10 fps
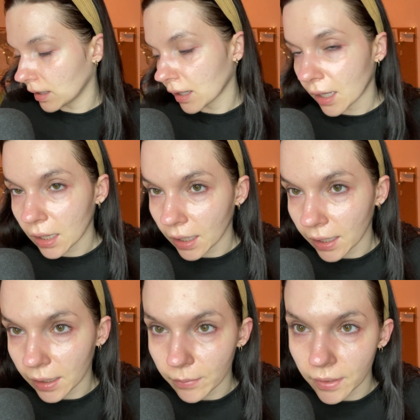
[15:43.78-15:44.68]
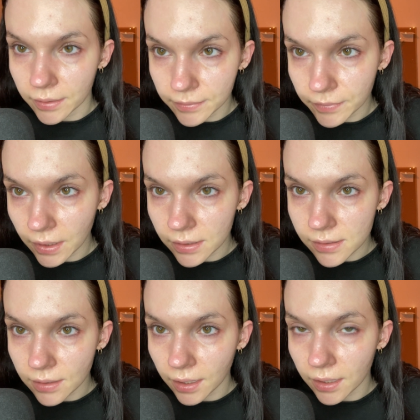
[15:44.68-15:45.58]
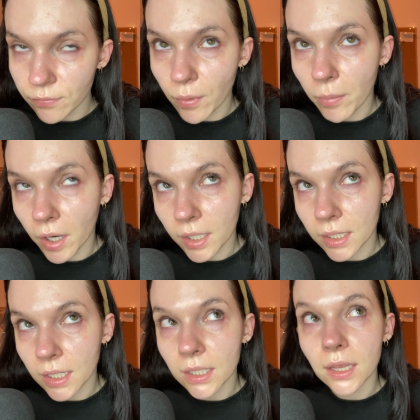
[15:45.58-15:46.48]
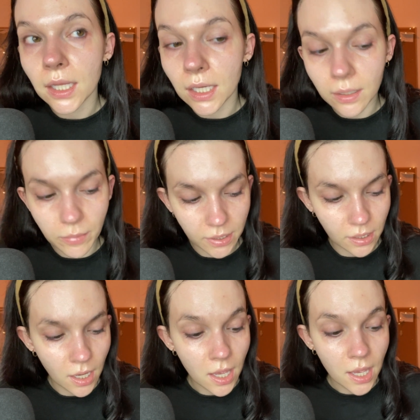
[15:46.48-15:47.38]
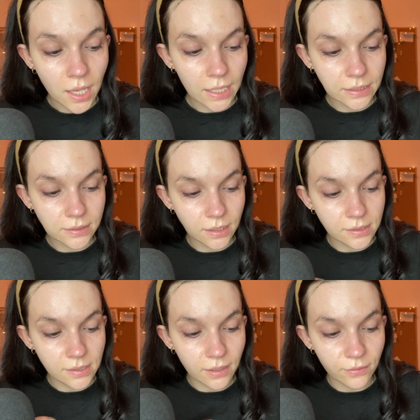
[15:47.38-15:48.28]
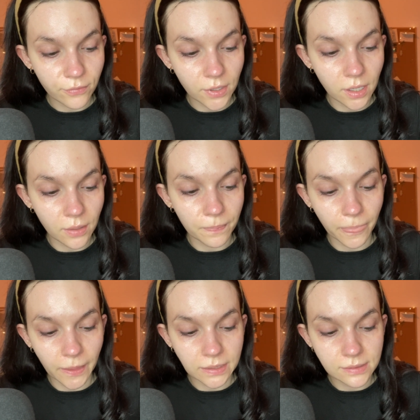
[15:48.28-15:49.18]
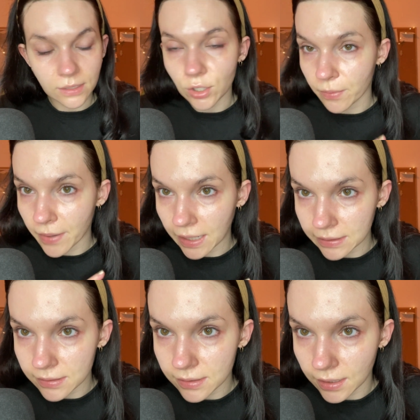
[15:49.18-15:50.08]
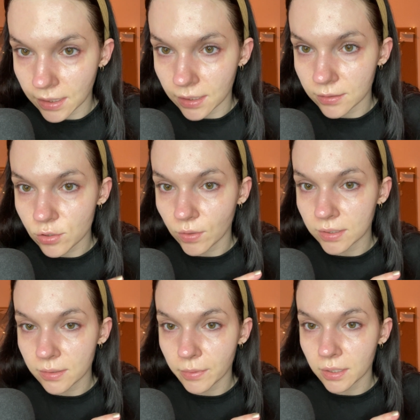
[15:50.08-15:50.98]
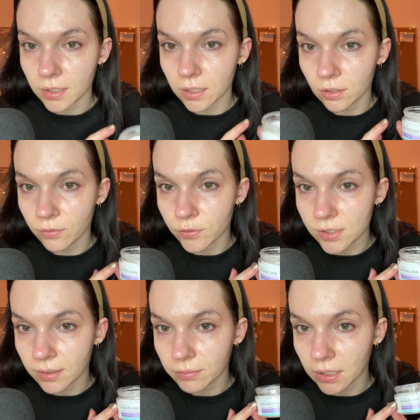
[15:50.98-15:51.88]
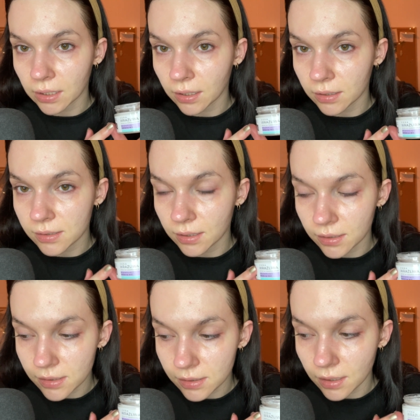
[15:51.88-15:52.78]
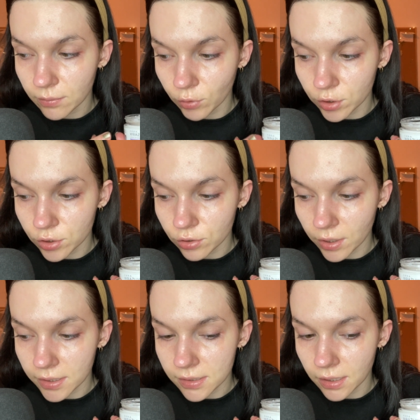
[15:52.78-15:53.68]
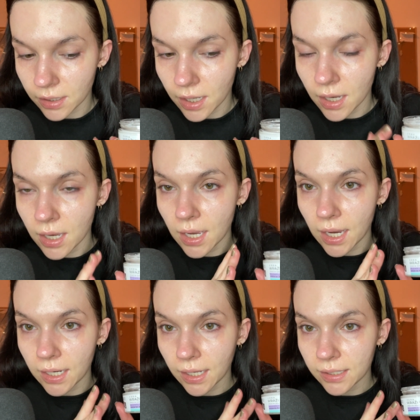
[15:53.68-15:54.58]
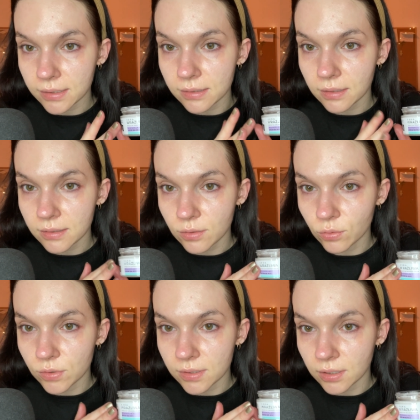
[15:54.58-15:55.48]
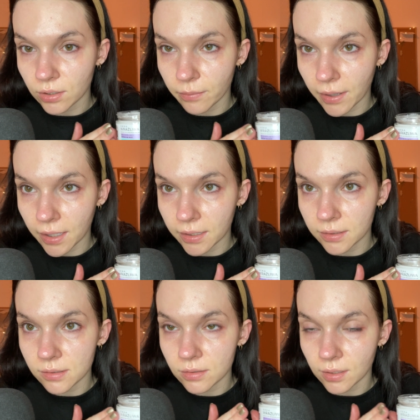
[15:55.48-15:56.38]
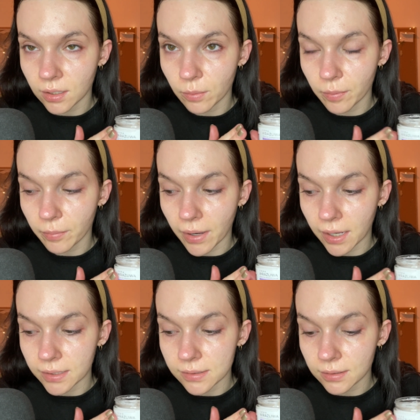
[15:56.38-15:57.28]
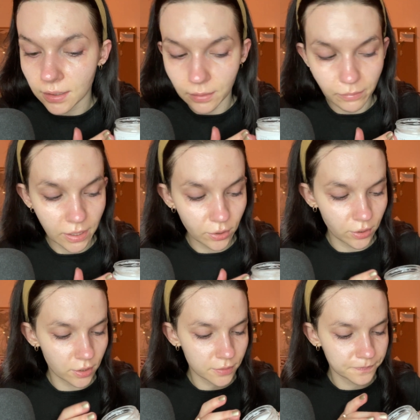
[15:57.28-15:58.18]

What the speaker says: claim is kind of a marketing thing, but it does have ceramides in it, so I typically look for something that is nice and moisturizing and has those ceramides to help my skin barrier.